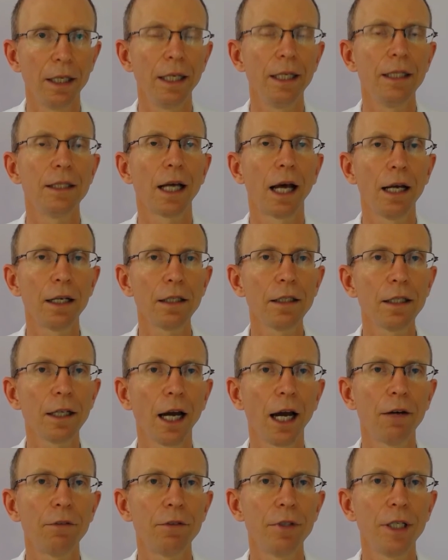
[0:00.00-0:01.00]
is
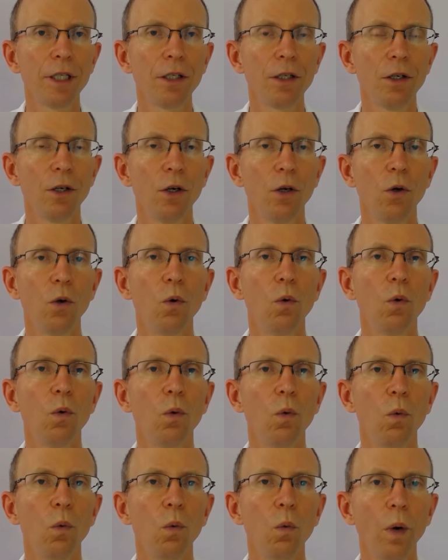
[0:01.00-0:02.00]
uncovering
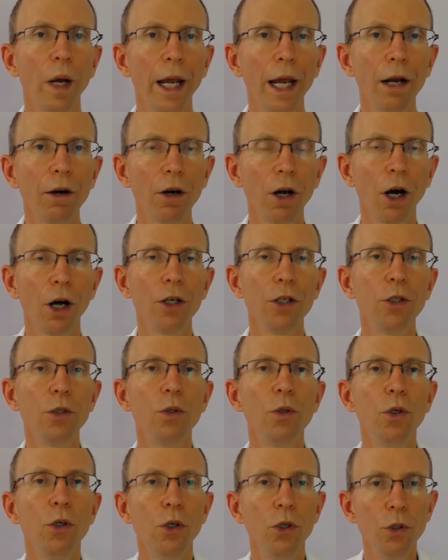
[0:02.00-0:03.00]
where are
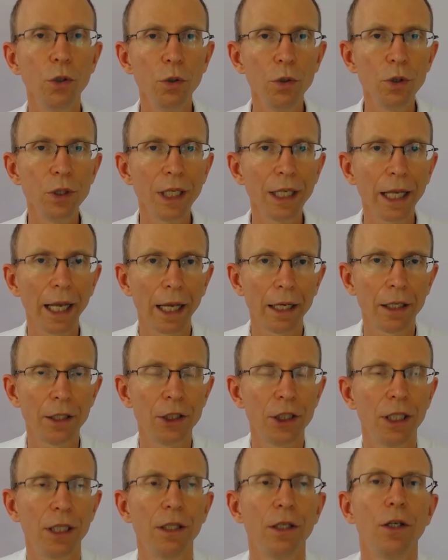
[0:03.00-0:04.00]
you losing
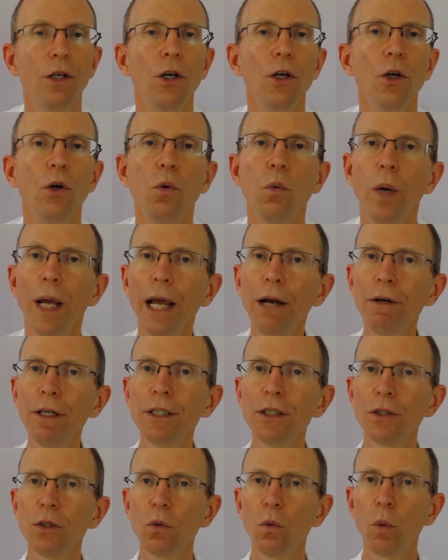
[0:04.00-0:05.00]
energy, where
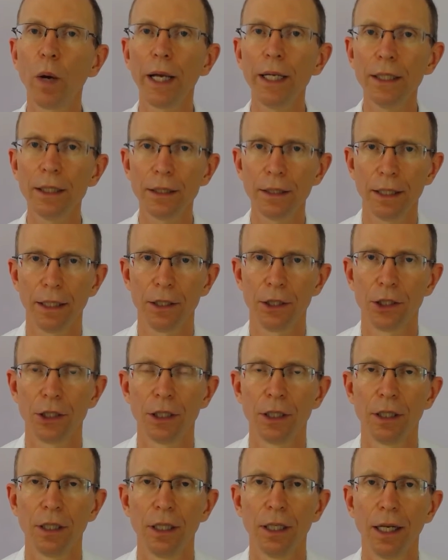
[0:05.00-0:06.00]
is the
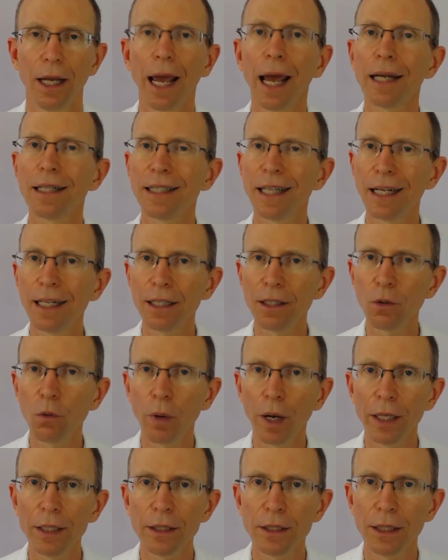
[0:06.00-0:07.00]
wastage, and getting the
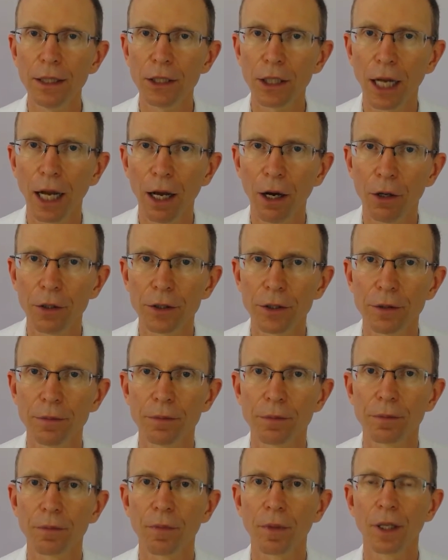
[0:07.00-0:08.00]
wastage out.
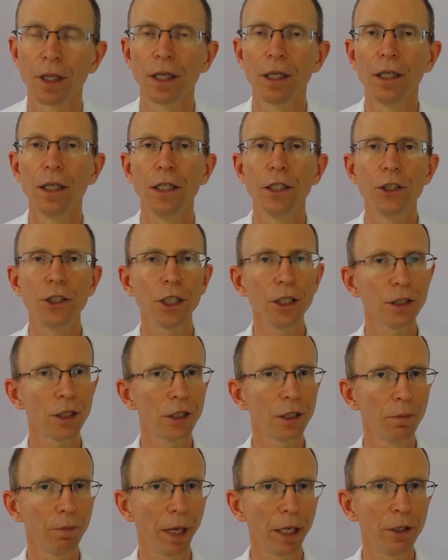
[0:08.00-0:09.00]
Just
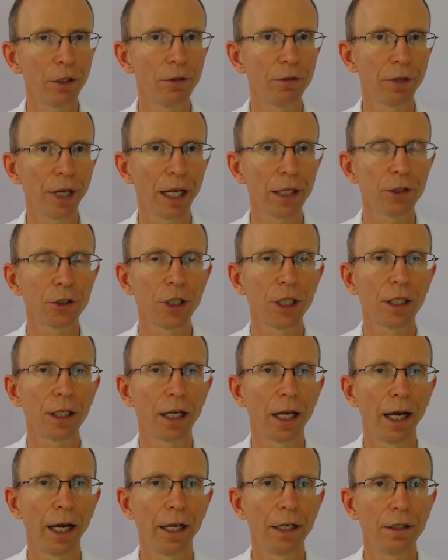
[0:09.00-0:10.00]
as a manufacturing
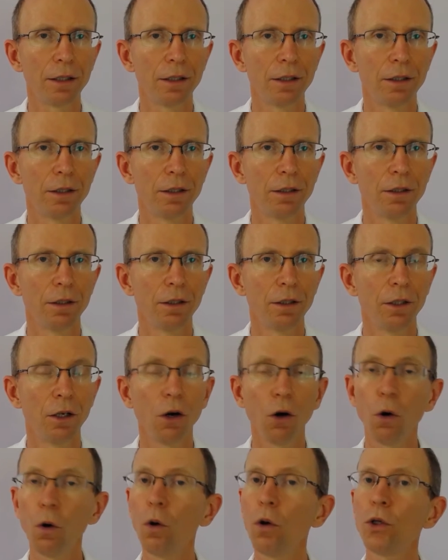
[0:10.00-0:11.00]
line,
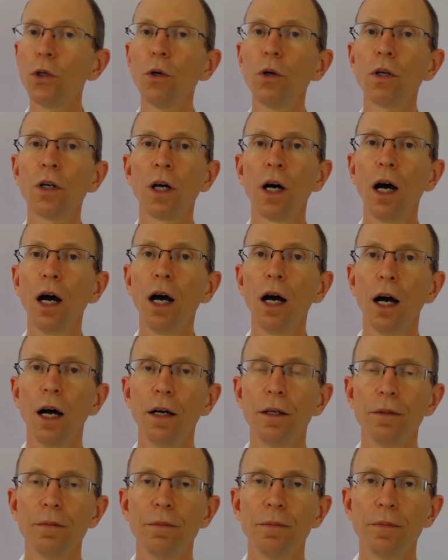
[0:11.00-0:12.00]
or your
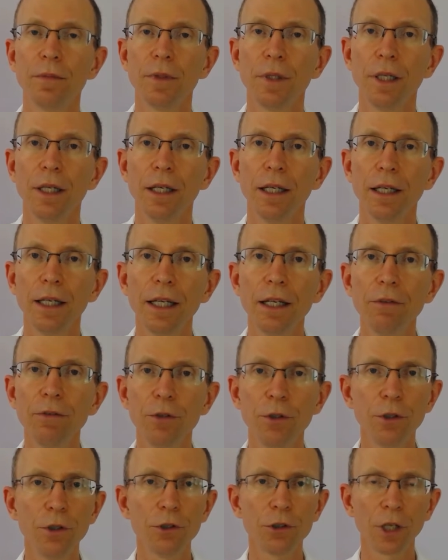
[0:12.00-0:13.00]
car.
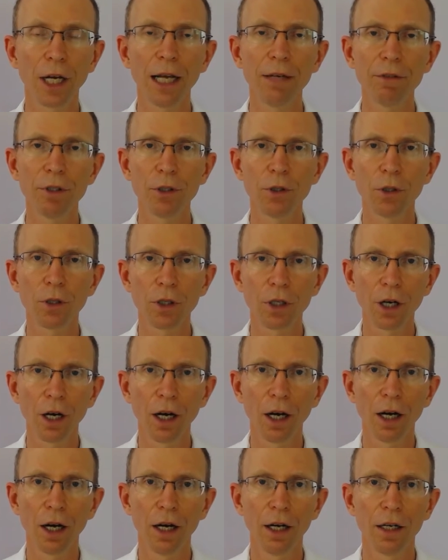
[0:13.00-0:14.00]
If you're driving your
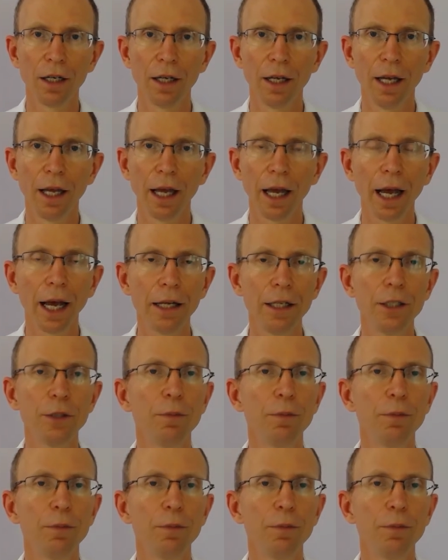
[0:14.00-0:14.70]
car and